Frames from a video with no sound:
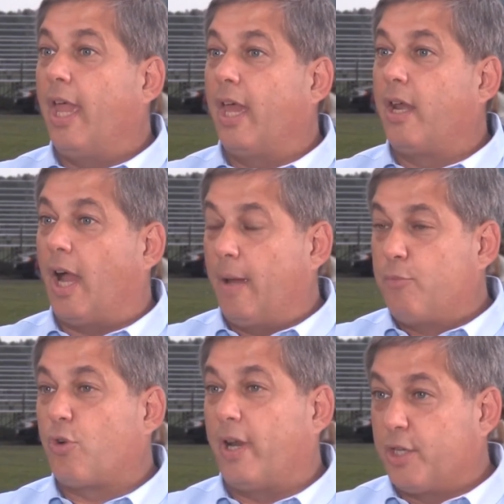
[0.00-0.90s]
And
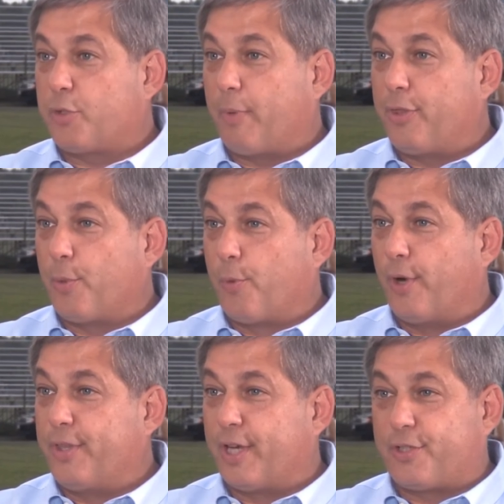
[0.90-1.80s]
I'm trying to spread the
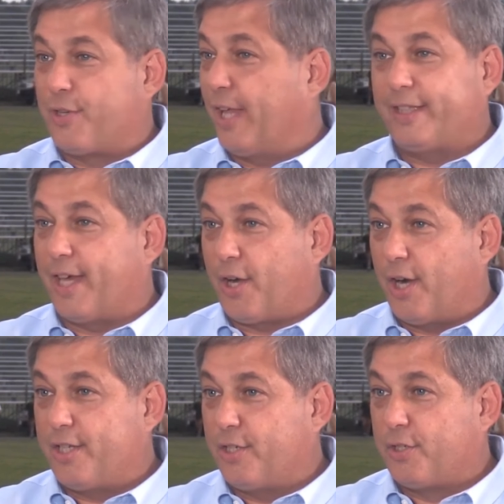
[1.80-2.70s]
word that it's not that
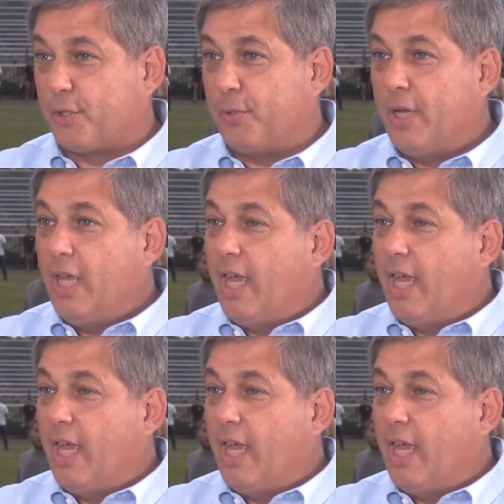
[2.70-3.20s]
hard to do,